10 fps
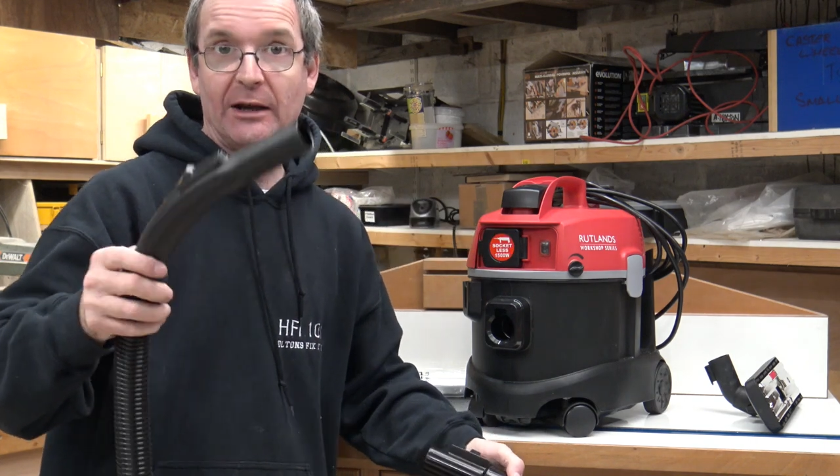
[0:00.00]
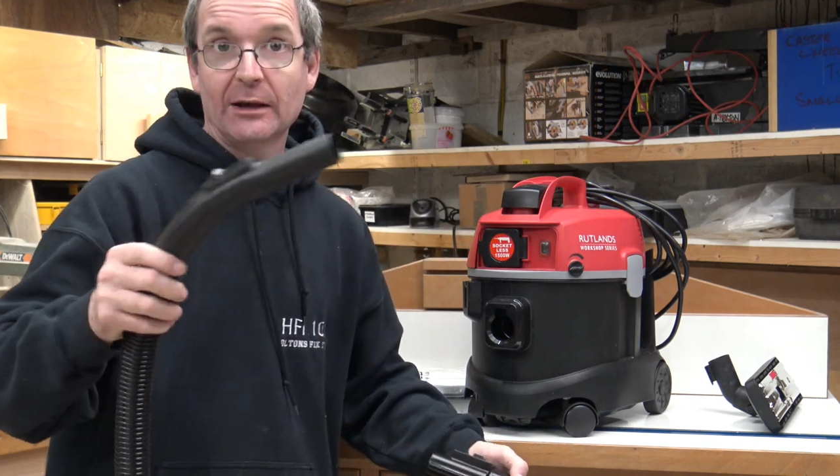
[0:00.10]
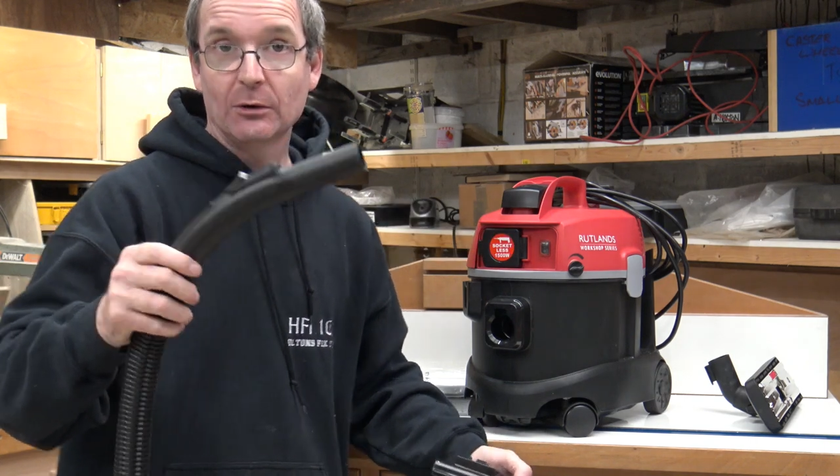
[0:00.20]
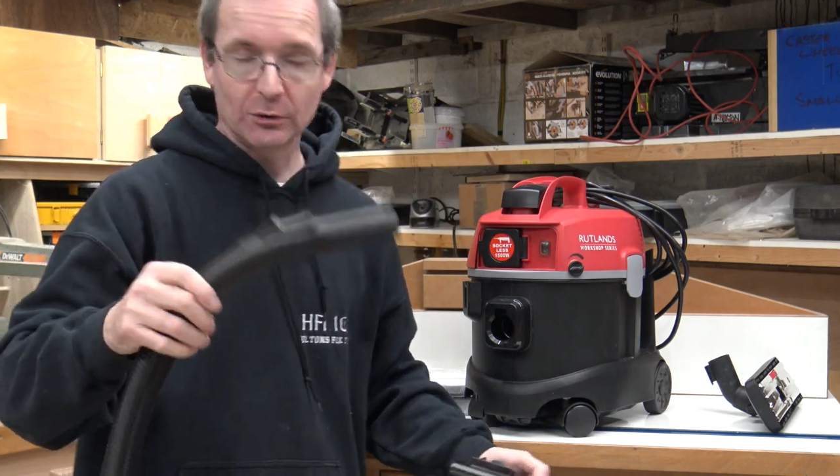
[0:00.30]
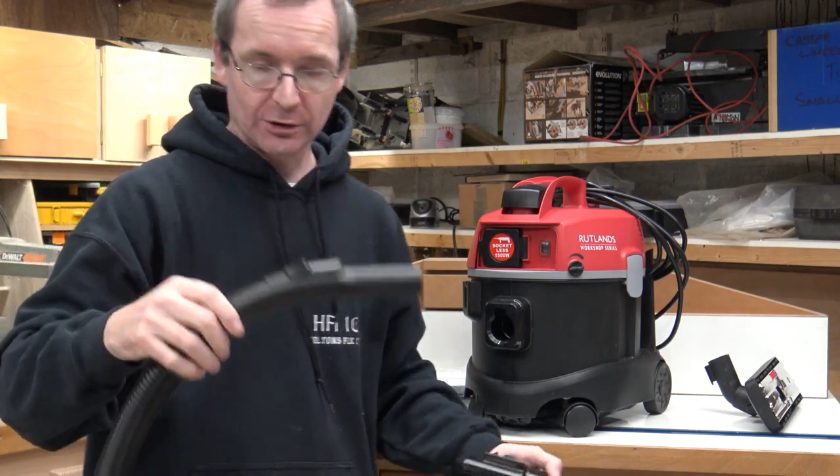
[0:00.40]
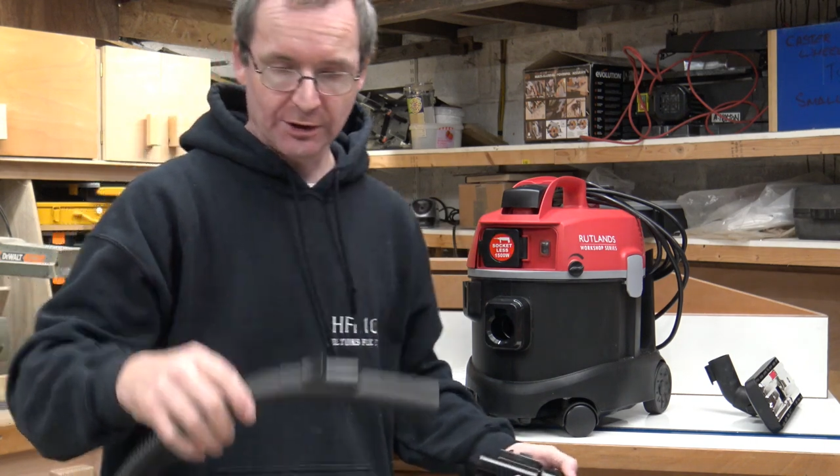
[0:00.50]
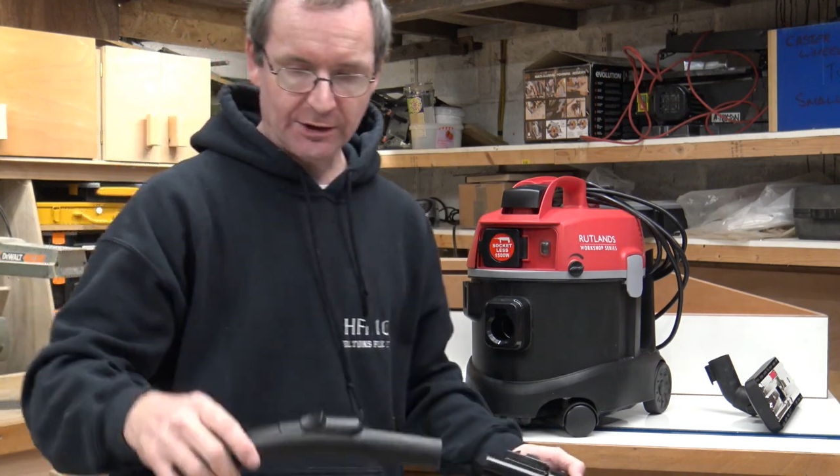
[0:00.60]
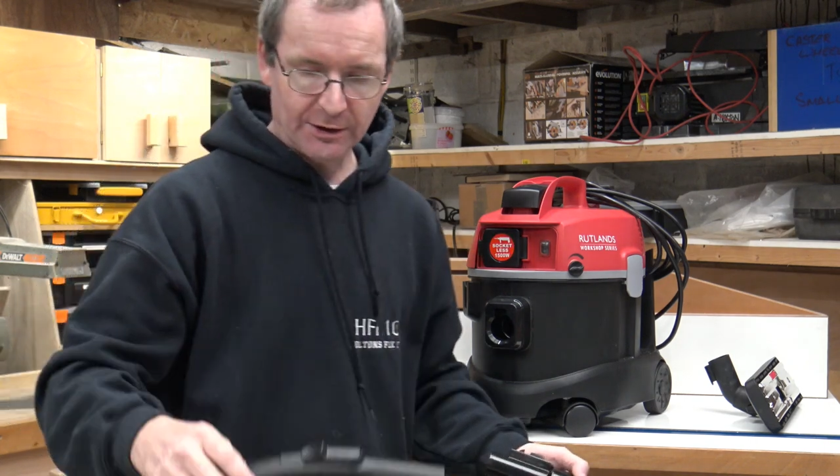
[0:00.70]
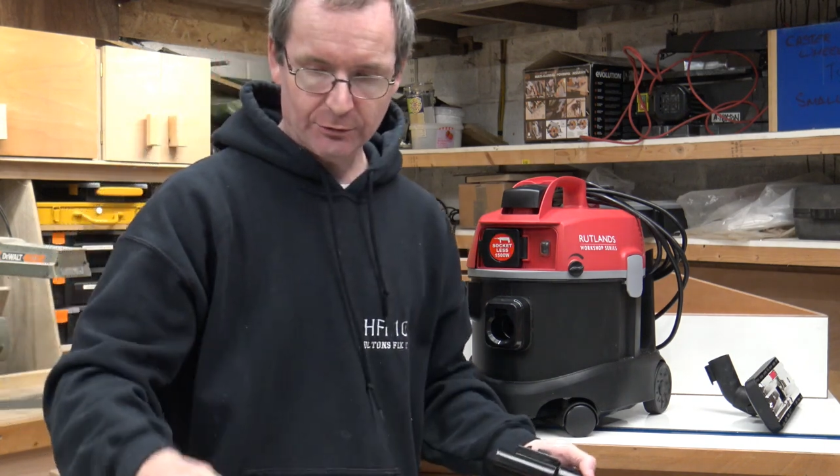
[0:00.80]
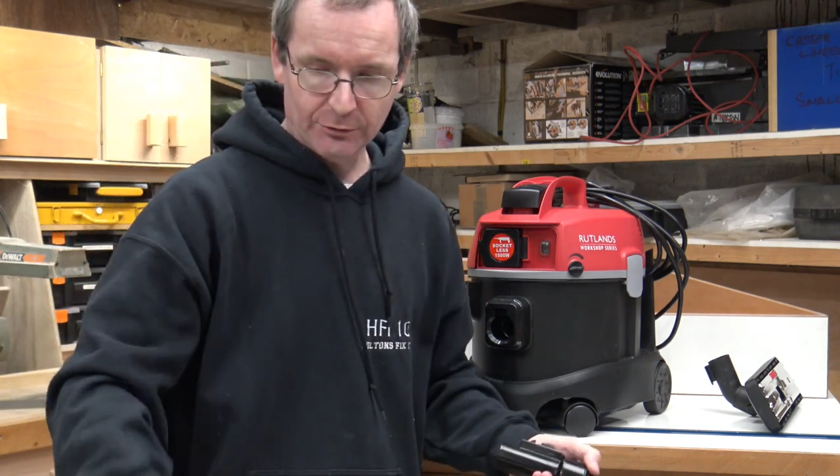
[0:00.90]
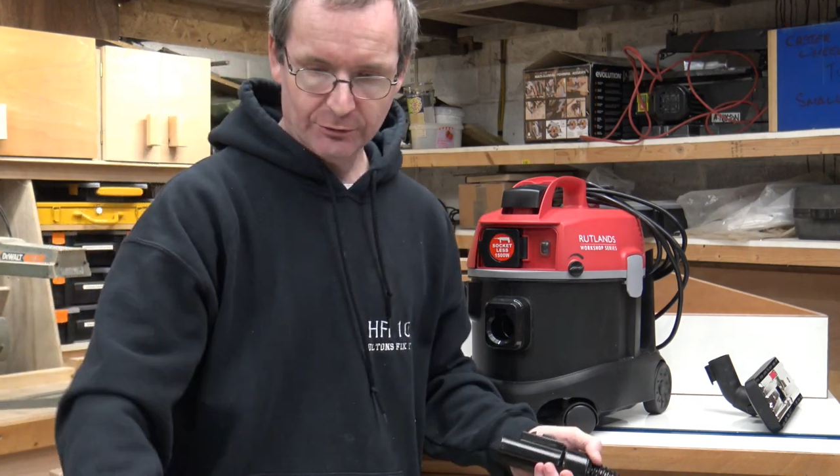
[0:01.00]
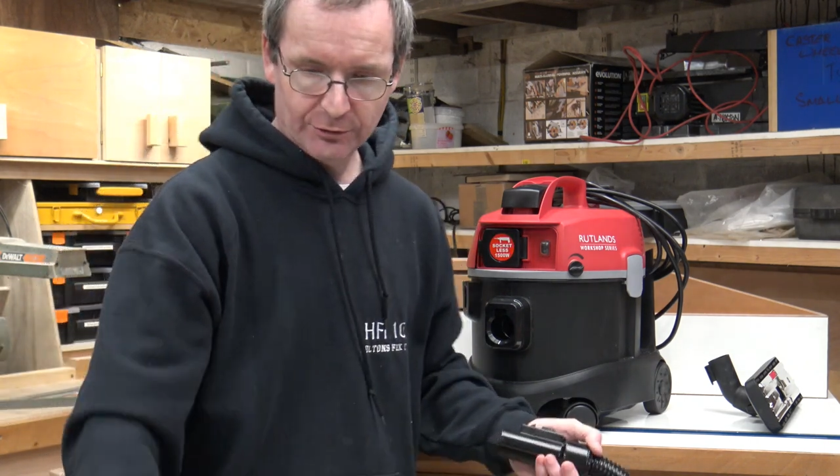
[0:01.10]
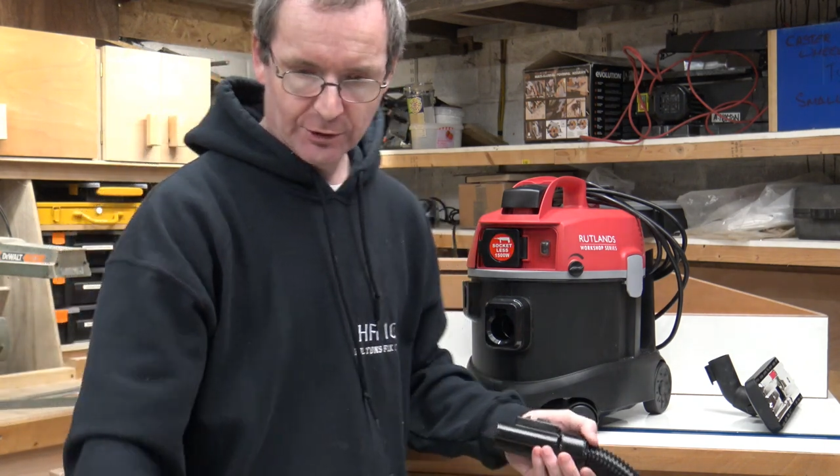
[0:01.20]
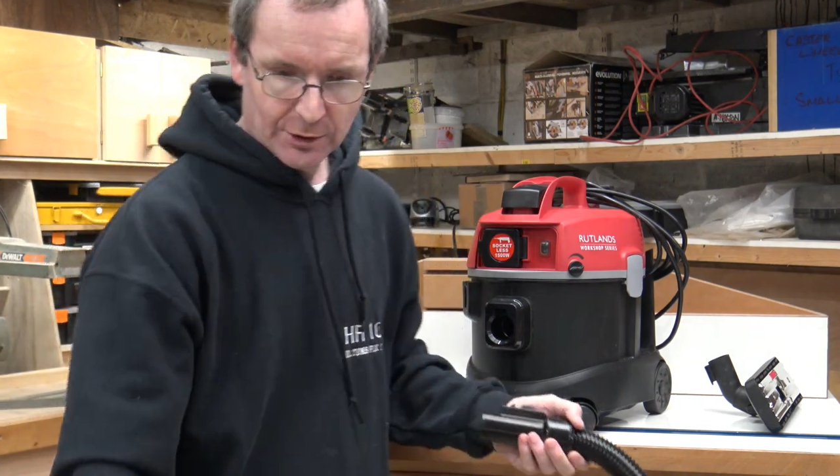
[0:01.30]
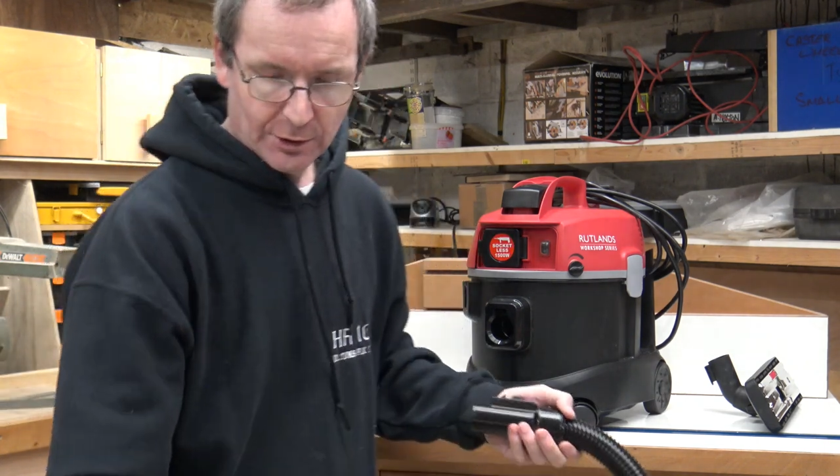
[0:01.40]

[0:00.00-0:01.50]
airlock connectors.